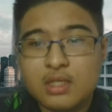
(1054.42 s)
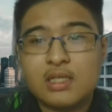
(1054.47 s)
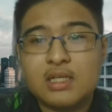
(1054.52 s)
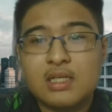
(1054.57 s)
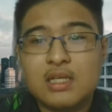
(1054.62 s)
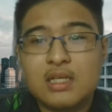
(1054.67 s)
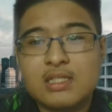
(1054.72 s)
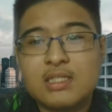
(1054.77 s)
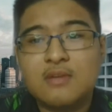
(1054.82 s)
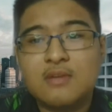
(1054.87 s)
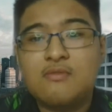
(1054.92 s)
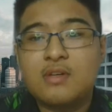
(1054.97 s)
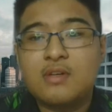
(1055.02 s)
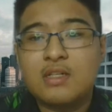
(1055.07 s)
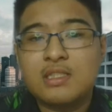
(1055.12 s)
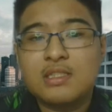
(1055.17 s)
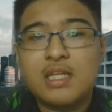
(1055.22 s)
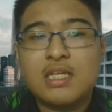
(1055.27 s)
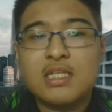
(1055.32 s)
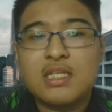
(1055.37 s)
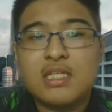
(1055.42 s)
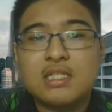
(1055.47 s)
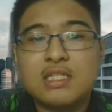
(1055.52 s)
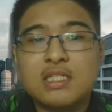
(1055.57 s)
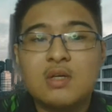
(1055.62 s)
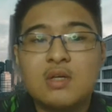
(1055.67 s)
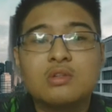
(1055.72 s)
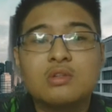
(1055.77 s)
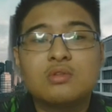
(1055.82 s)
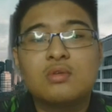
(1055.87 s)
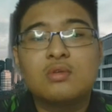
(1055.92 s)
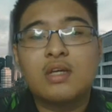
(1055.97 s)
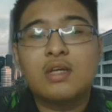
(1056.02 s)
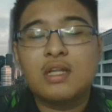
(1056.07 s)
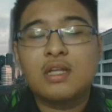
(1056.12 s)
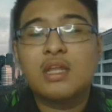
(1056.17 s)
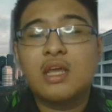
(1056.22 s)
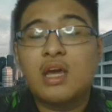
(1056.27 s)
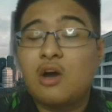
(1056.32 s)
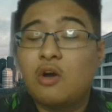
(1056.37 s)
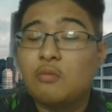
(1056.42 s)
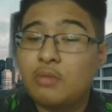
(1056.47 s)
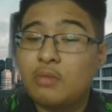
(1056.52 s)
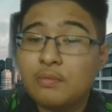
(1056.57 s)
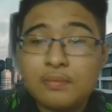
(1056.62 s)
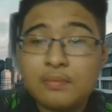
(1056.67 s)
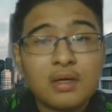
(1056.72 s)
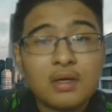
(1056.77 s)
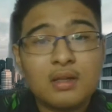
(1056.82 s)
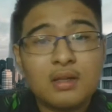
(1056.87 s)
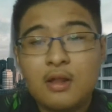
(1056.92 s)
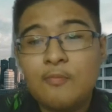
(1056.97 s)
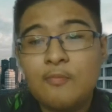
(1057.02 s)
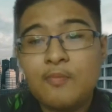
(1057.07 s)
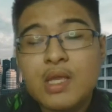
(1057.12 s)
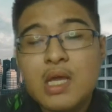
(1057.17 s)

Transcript: several nations want to kill their own people?